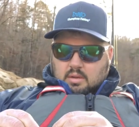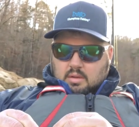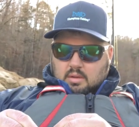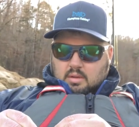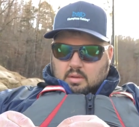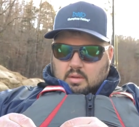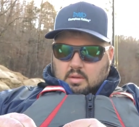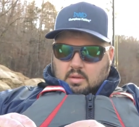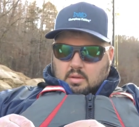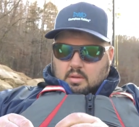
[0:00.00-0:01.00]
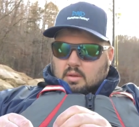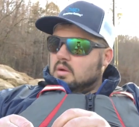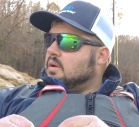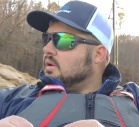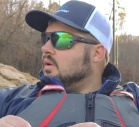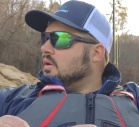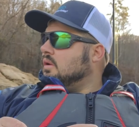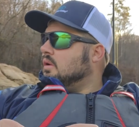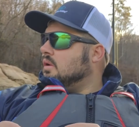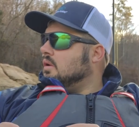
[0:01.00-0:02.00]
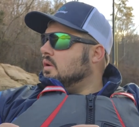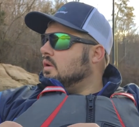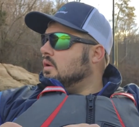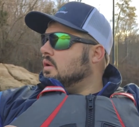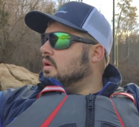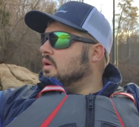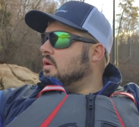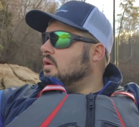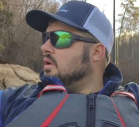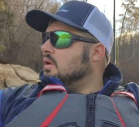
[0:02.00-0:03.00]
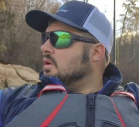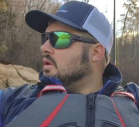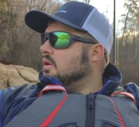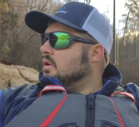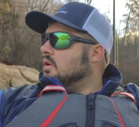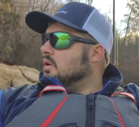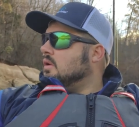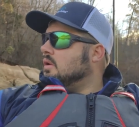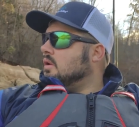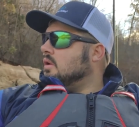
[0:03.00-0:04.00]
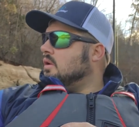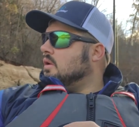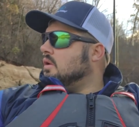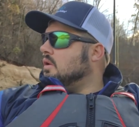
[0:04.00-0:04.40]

Nobody speaks.